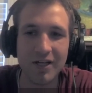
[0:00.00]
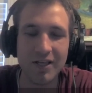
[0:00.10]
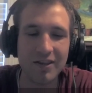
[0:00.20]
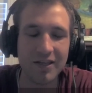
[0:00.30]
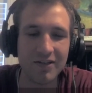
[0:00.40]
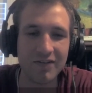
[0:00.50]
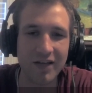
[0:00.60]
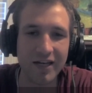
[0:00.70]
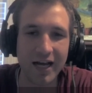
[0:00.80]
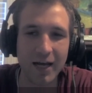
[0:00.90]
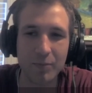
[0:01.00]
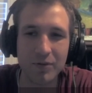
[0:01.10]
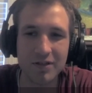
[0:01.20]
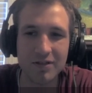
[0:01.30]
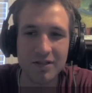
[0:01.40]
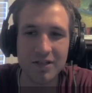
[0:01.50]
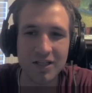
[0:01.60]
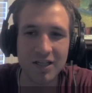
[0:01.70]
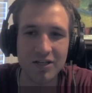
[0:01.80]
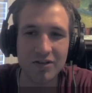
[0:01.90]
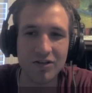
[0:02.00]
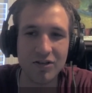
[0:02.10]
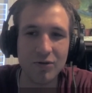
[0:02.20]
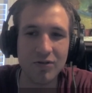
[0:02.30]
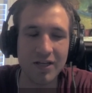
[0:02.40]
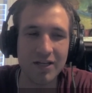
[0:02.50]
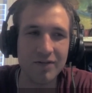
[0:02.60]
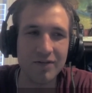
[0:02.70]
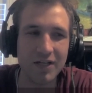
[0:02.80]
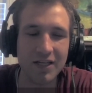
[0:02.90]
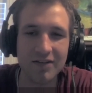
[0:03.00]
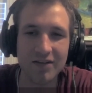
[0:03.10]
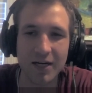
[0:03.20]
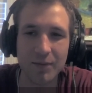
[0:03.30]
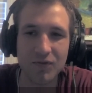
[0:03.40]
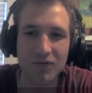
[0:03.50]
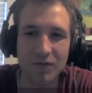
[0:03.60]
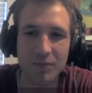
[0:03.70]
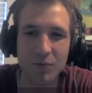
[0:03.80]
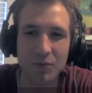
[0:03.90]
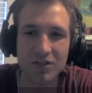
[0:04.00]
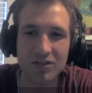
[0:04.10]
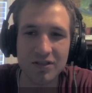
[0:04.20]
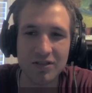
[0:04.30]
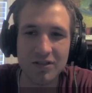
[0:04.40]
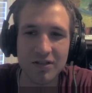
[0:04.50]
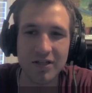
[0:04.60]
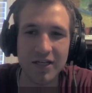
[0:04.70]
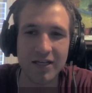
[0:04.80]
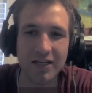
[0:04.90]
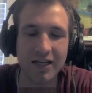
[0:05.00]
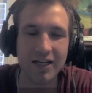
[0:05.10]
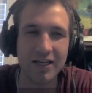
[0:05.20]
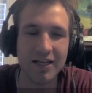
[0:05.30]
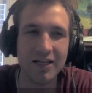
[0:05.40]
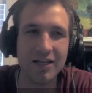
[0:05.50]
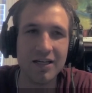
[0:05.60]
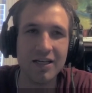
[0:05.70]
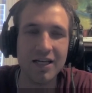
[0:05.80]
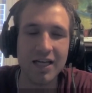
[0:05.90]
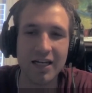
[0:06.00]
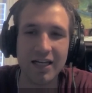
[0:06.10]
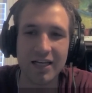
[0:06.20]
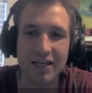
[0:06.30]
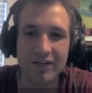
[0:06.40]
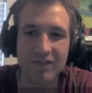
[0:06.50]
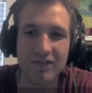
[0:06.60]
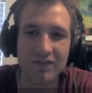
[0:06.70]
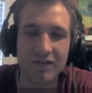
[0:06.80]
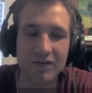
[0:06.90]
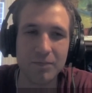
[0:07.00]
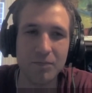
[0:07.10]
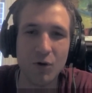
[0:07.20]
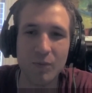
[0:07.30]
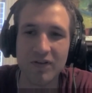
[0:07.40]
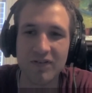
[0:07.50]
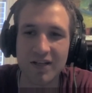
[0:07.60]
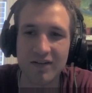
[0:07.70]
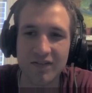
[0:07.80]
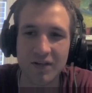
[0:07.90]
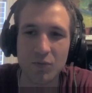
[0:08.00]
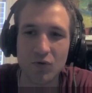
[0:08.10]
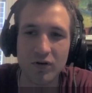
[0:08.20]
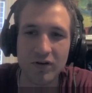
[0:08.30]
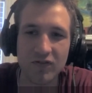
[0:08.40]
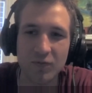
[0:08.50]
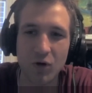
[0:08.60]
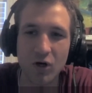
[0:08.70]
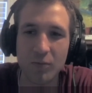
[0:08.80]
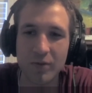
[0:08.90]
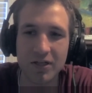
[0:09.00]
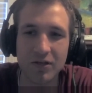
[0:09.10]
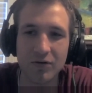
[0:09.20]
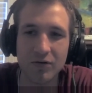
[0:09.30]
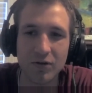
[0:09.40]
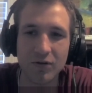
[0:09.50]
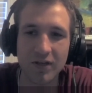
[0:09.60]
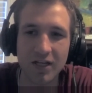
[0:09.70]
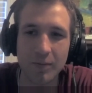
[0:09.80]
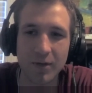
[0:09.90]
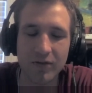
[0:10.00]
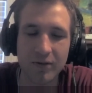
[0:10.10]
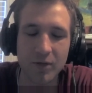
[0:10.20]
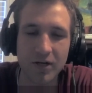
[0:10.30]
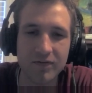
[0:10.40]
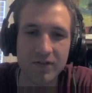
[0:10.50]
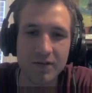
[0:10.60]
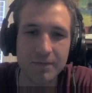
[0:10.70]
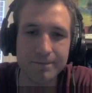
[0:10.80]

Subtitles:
things that happen. Can you think of any times from your mission, like any I guess moments that seemed really small, but you think about them often?